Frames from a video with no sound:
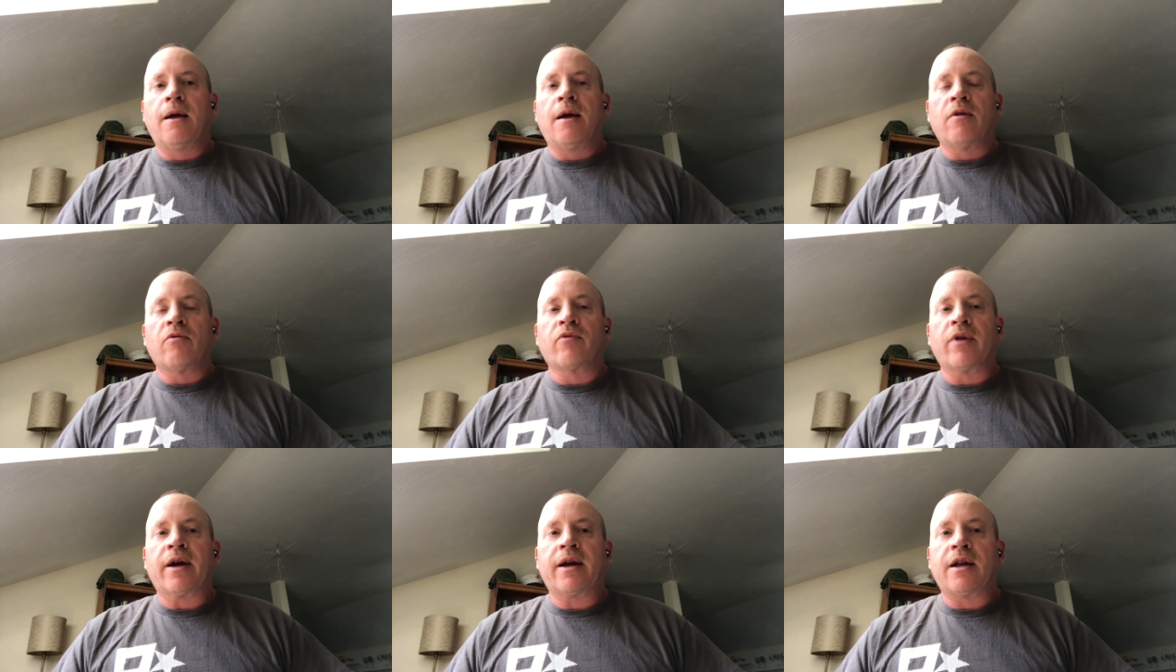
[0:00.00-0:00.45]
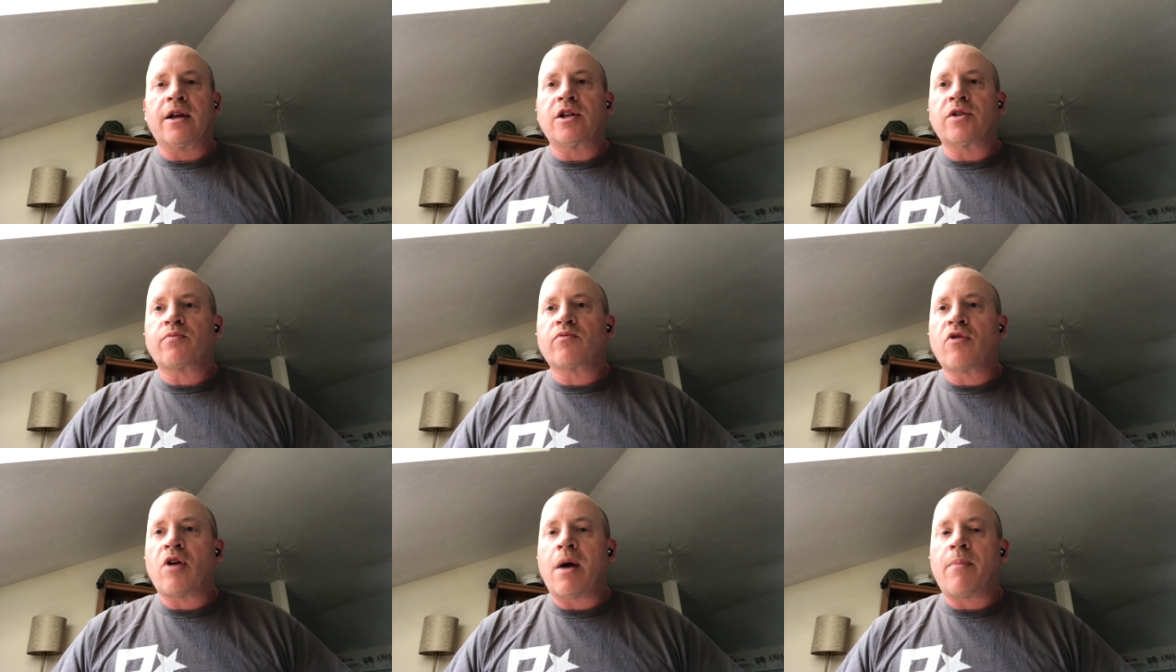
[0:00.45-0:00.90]
Rick and his
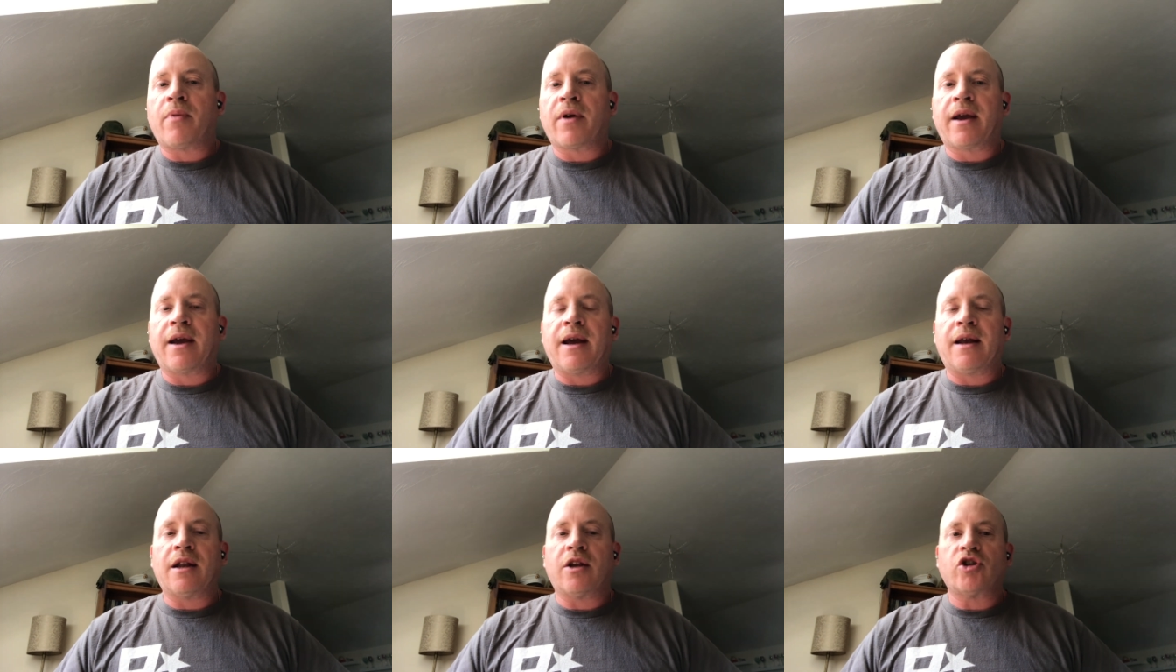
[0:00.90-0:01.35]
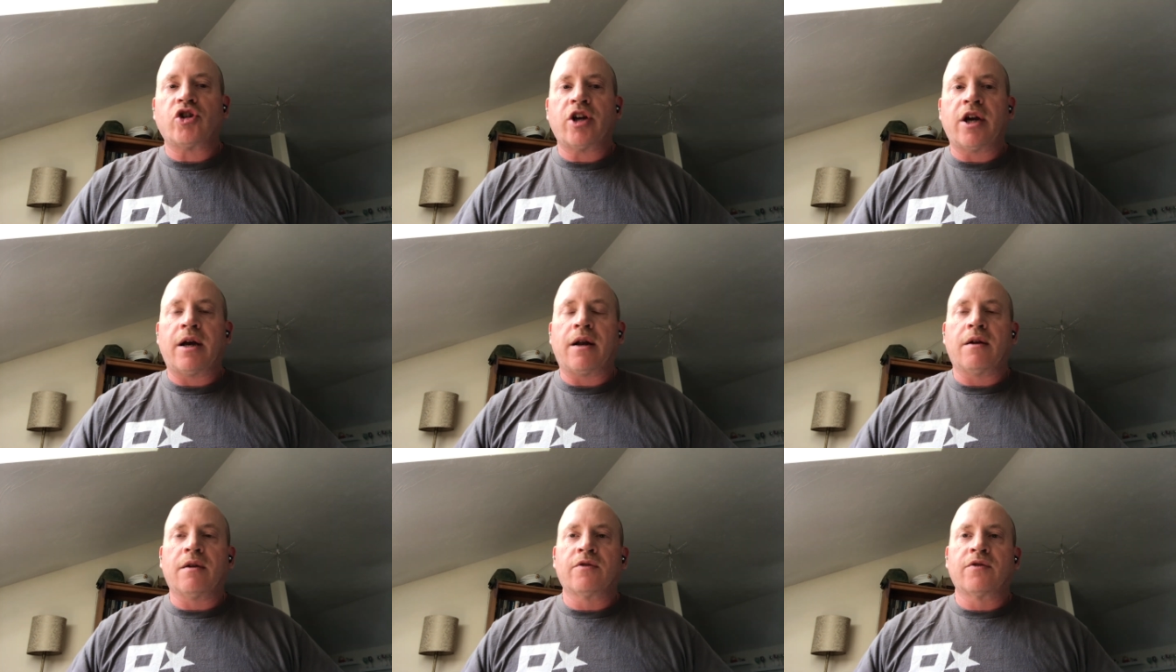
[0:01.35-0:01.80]
propaganda
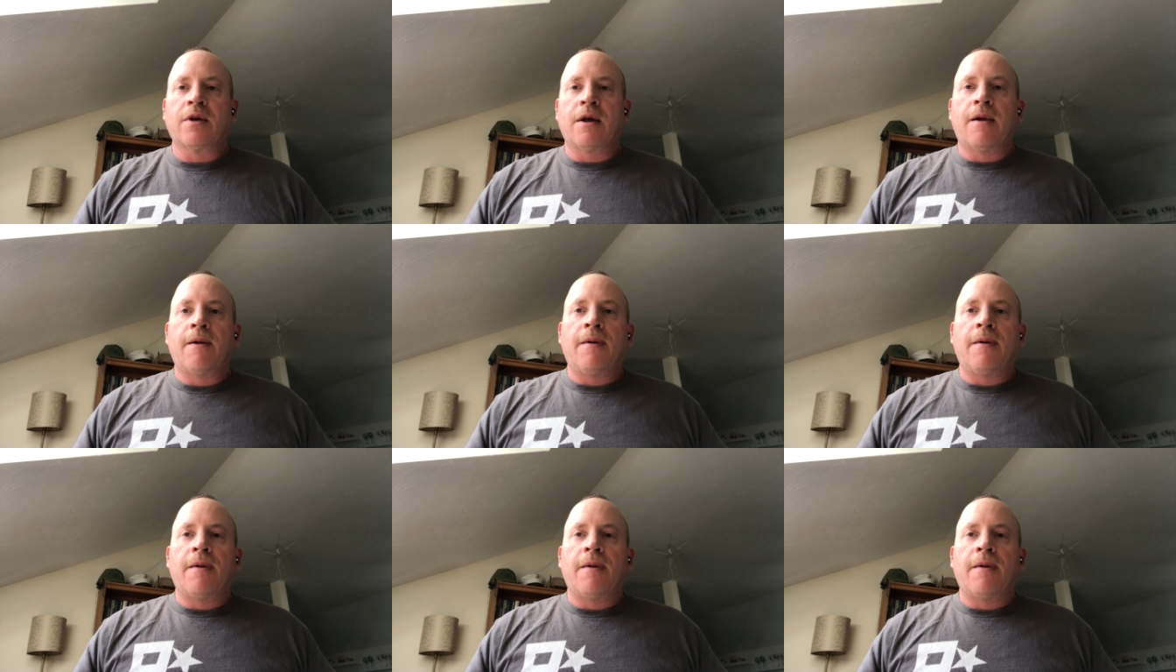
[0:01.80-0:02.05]
channels